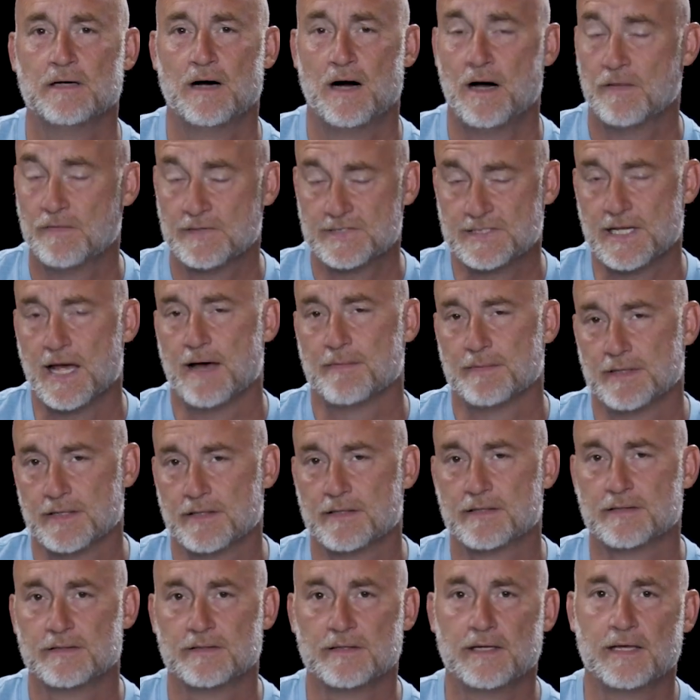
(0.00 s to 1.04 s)
on the
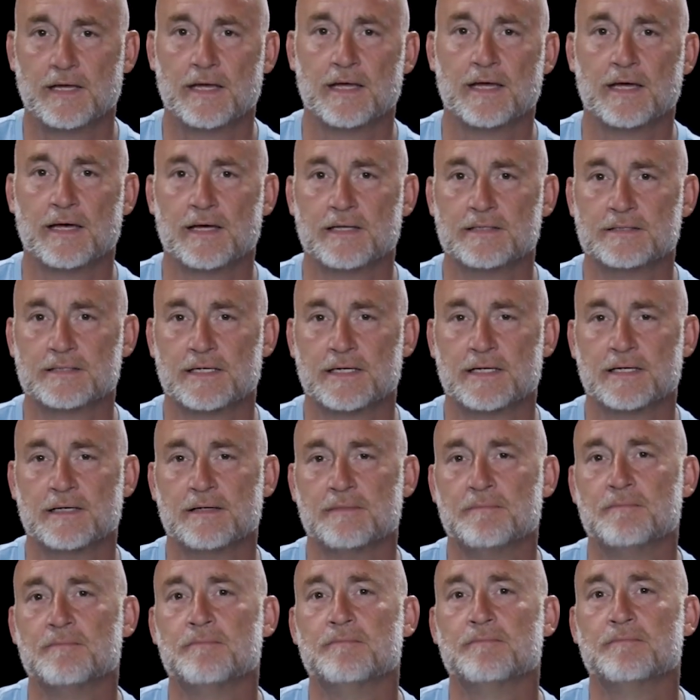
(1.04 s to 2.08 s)
Sabbath. And
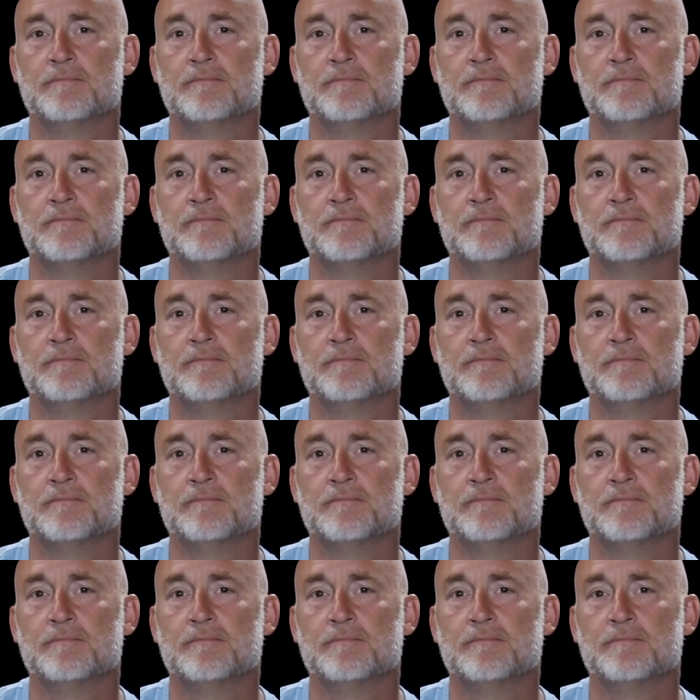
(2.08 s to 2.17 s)
um,